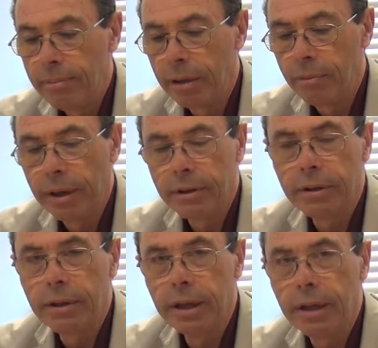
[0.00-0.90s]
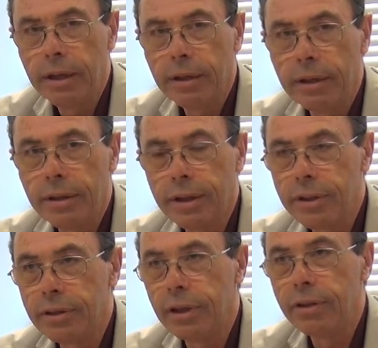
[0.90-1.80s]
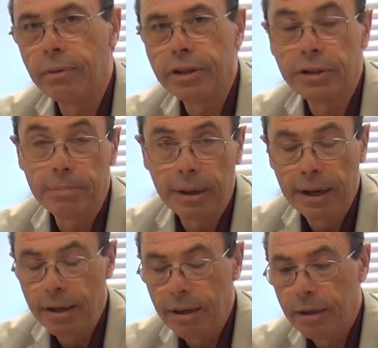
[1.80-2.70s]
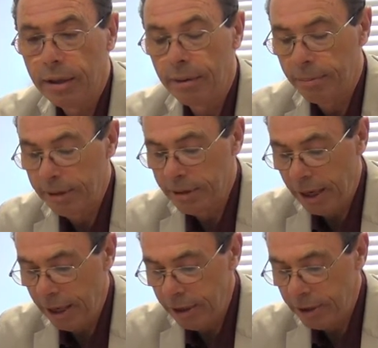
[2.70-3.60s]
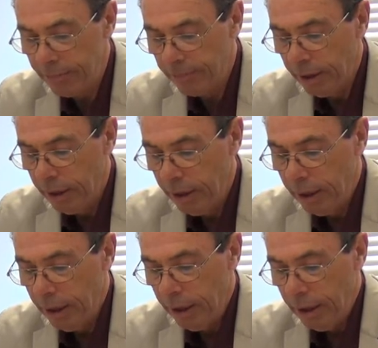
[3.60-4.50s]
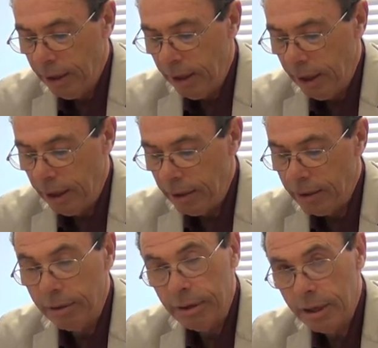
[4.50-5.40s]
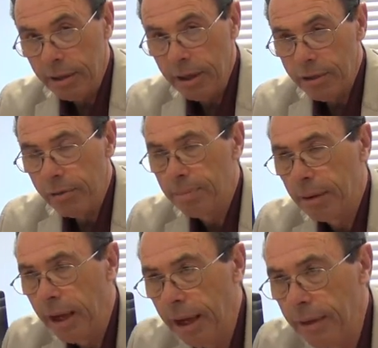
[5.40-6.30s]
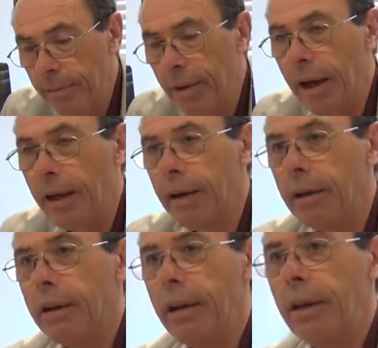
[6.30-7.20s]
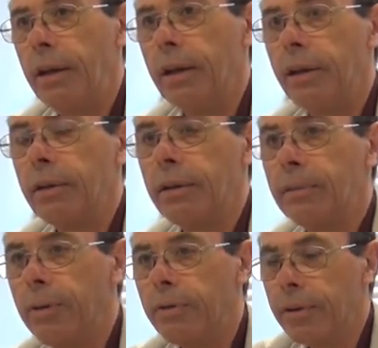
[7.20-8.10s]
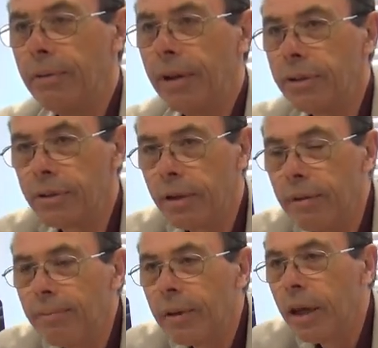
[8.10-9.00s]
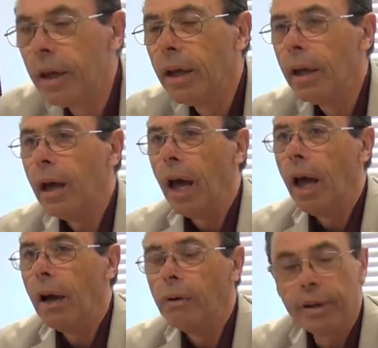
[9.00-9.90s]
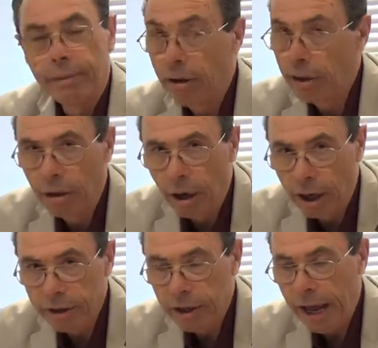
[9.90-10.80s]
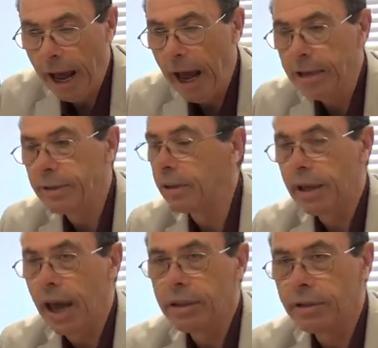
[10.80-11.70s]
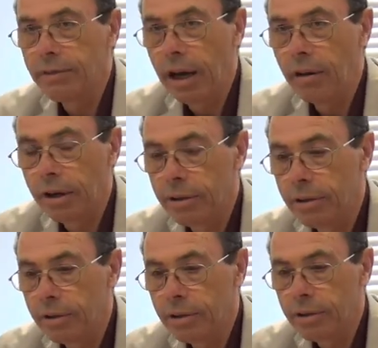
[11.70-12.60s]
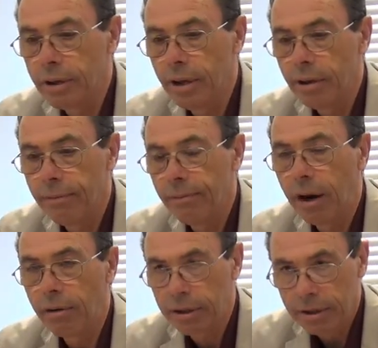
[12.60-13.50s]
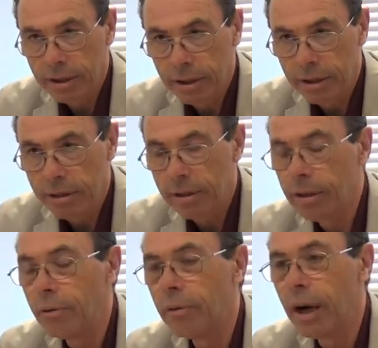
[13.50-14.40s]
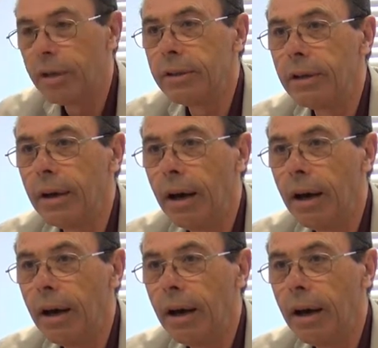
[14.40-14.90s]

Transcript: but with the conditions under which the play can be staged. So he has a history play here, The Motion of History, with a very large cast. The cast of characters far exceeds what